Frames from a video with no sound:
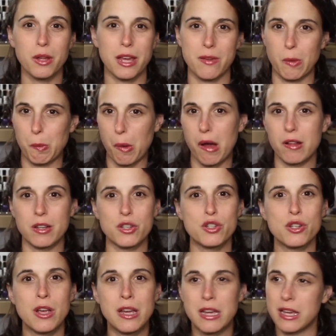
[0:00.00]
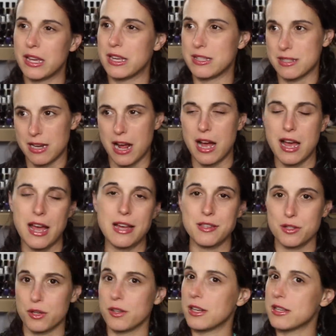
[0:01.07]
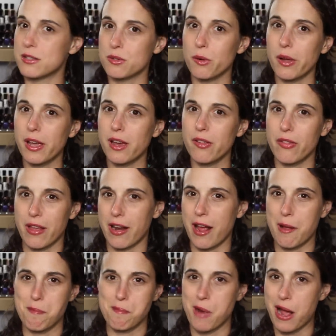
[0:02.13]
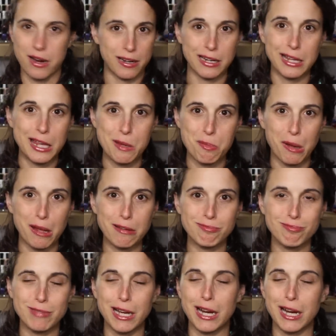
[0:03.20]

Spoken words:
Like if a polish is not as good as ZOYA, then I'm not gonna keep it.